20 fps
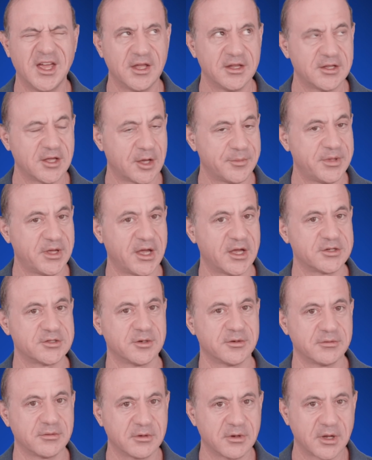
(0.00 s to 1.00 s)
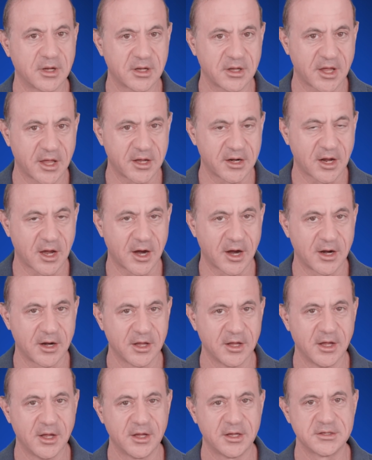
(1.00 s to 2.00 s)
to help you get your cloud hired
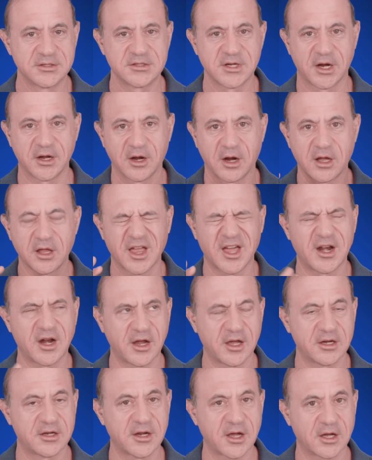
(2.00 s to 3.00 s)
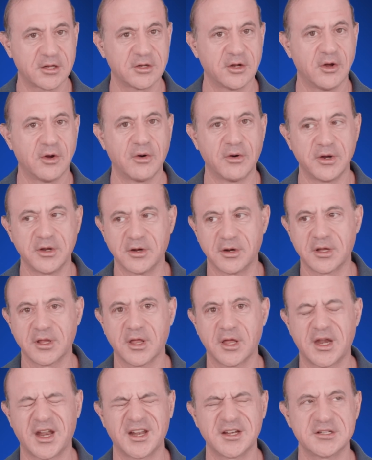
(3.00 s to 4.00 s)
and start your cloud architect or your
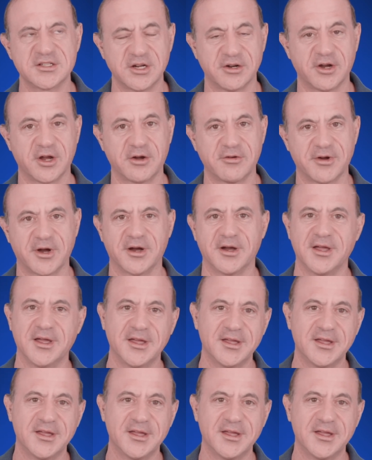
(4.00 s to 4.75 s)
cloud engineering career.